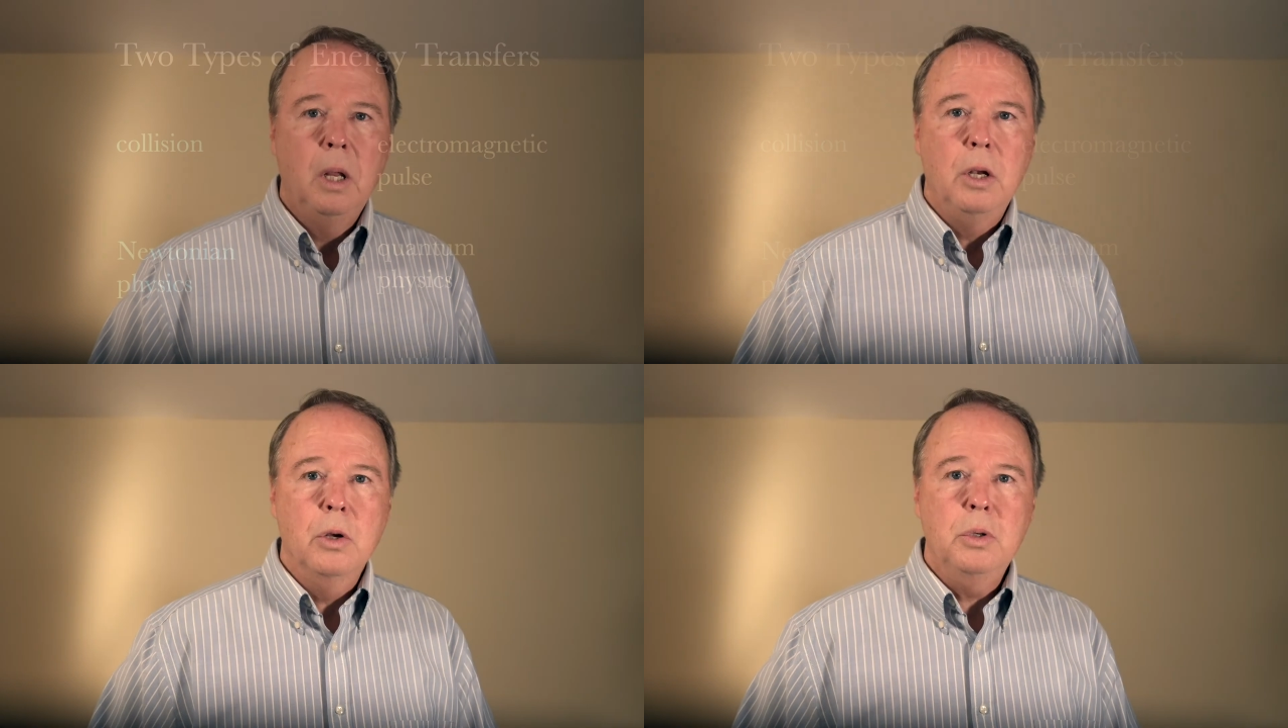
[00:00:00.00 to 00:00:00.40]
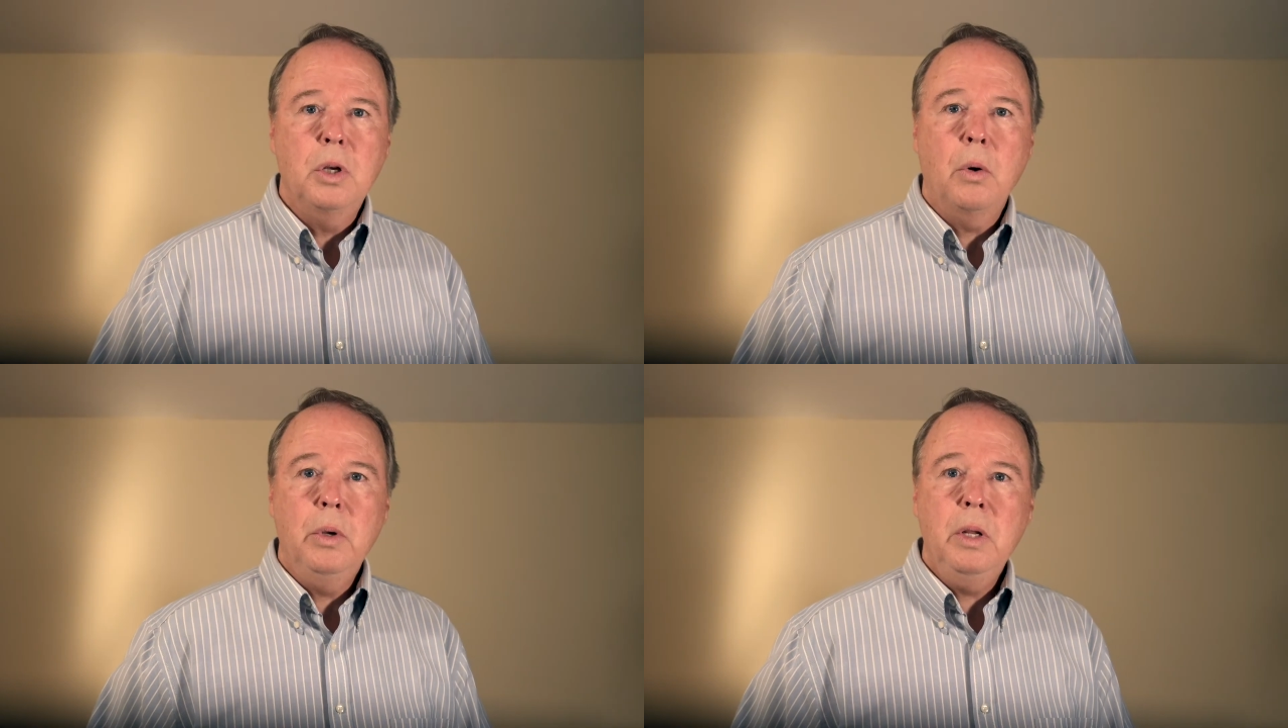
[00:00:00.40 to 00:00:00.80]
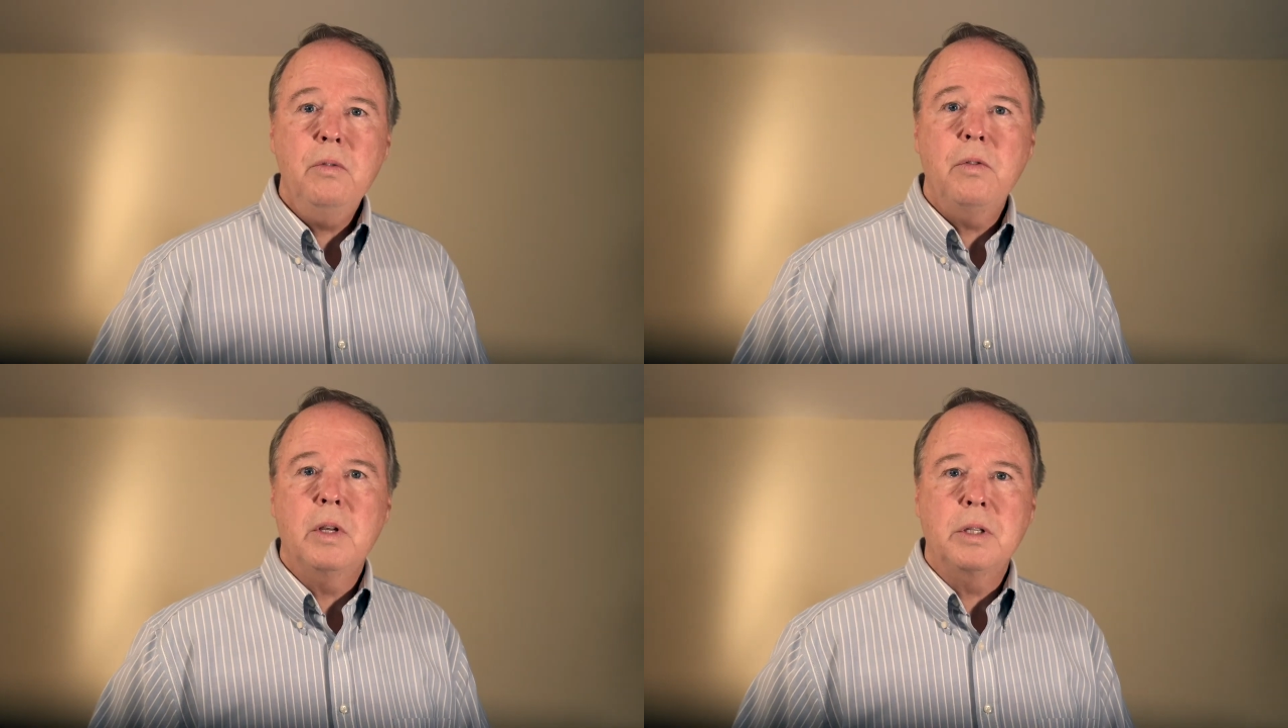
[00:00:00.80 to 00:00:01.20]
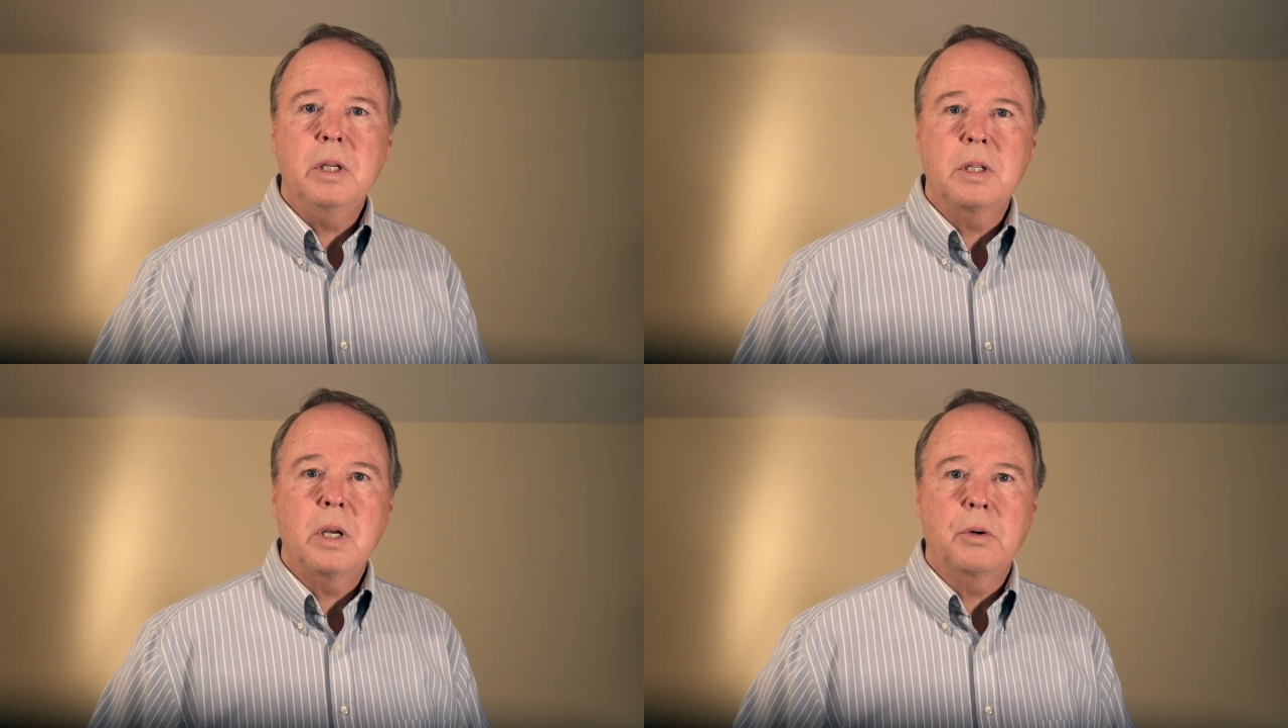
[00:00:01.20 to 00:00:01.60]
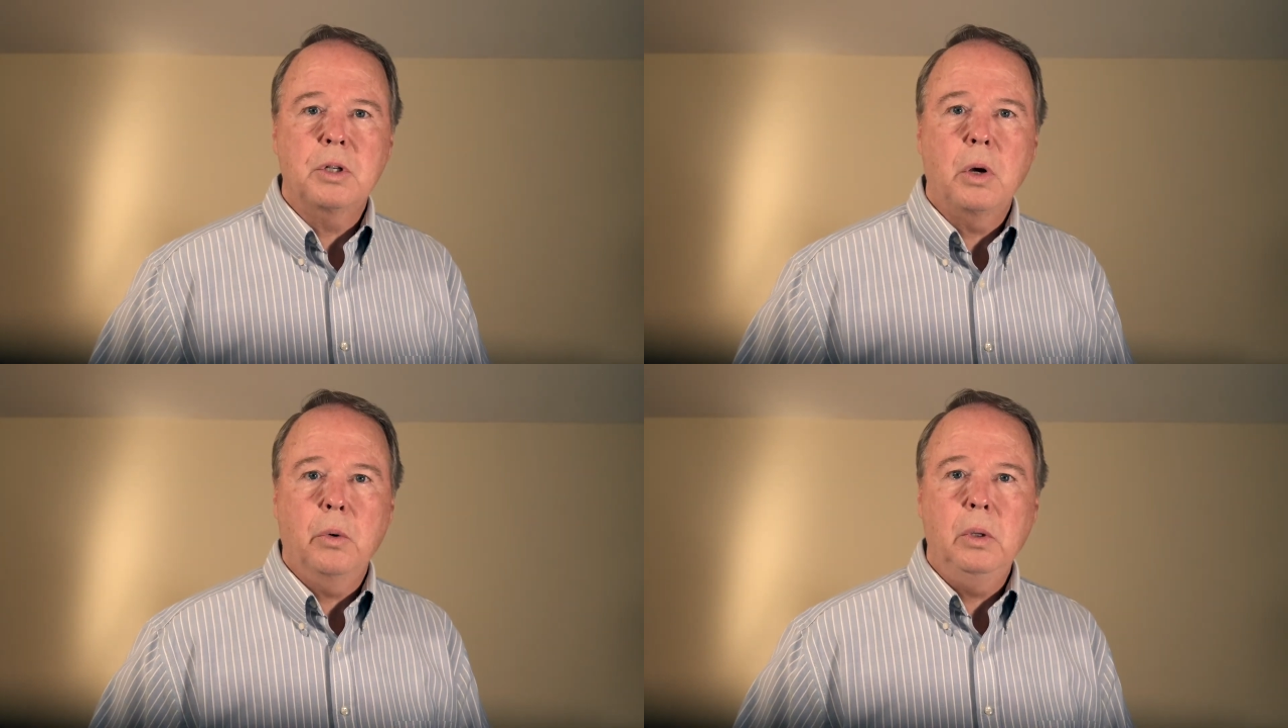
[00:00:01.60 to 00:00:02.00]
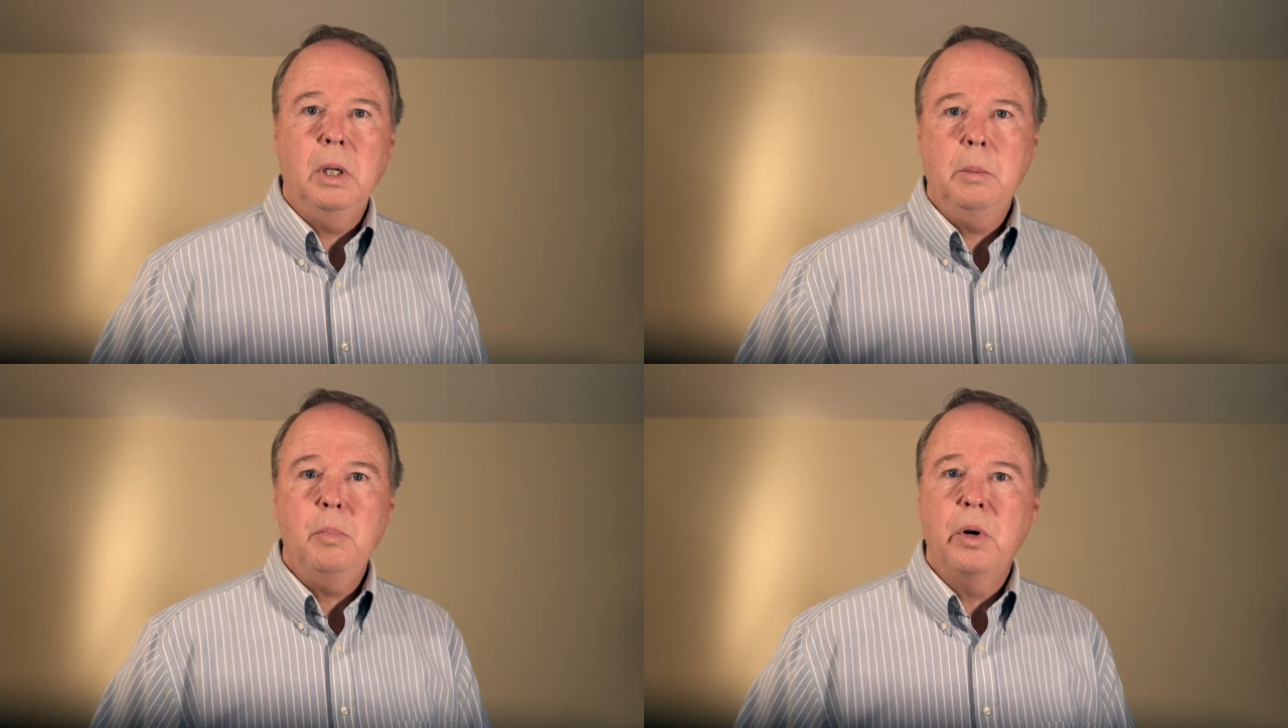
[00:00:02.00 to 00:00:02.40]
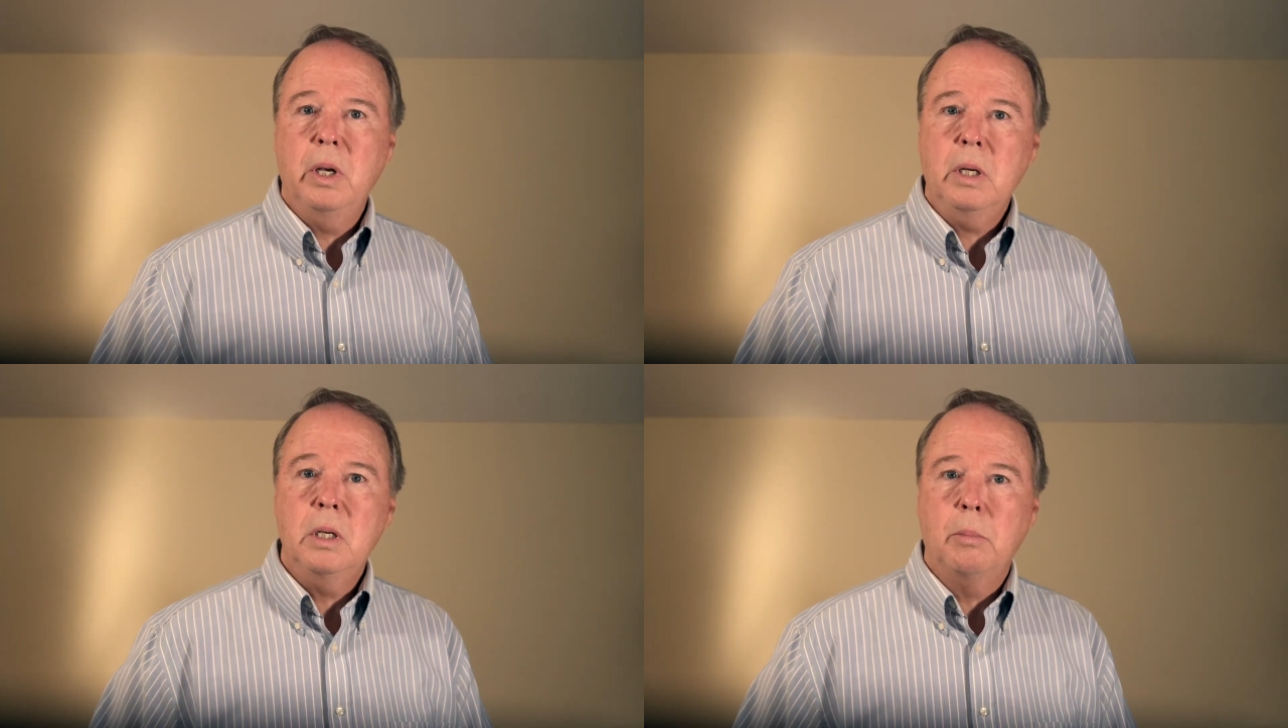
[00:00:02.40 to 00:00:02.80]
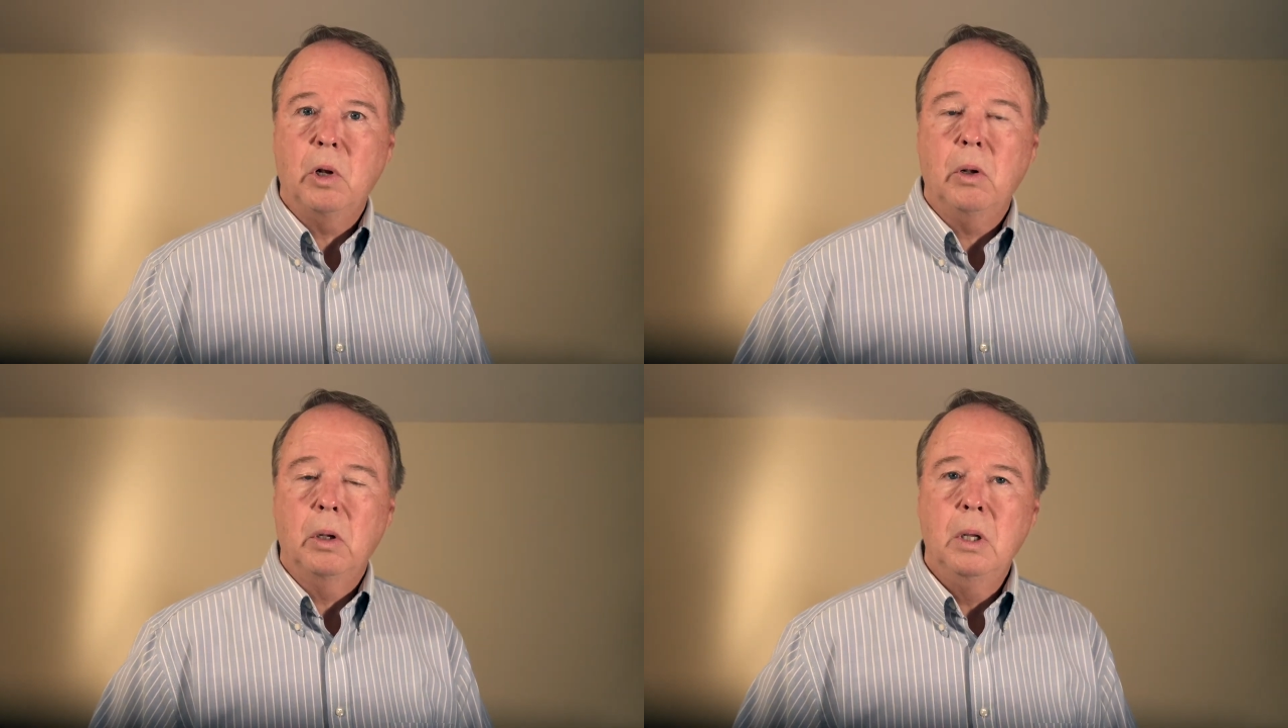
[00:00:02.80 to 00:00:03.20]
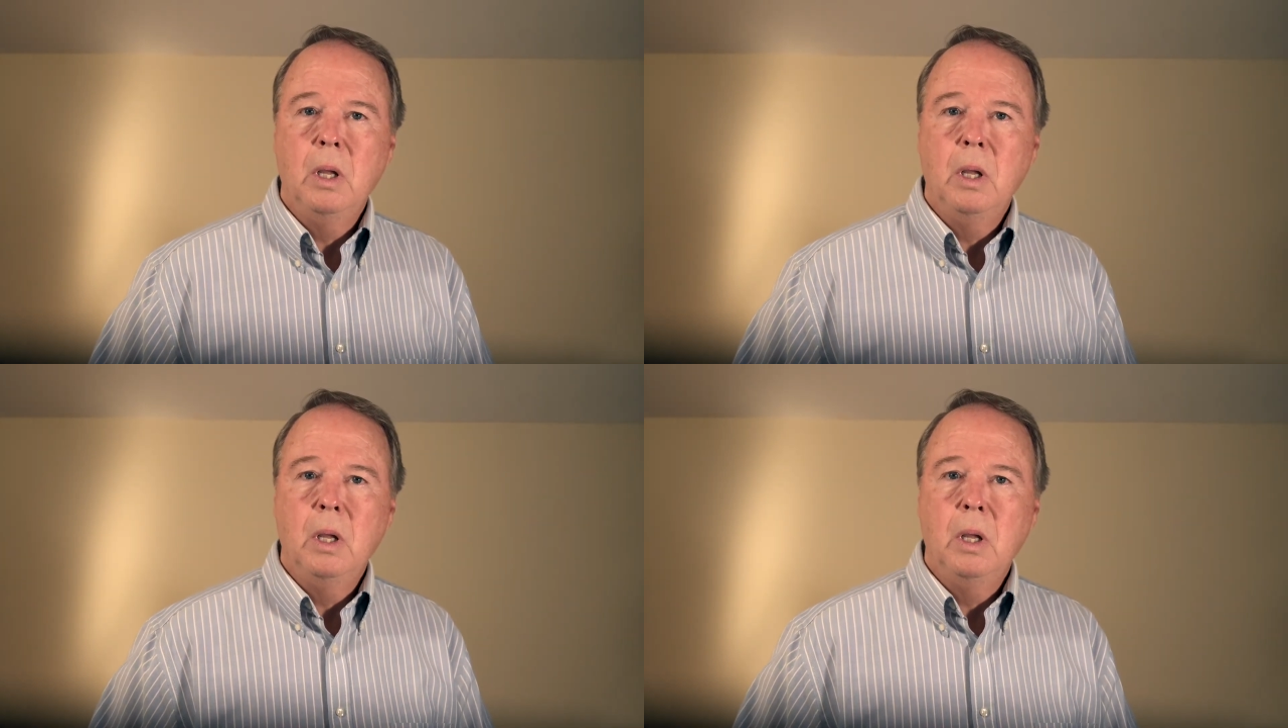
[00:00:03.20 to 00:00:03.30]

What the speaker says: Newtonian physics are totally predictable.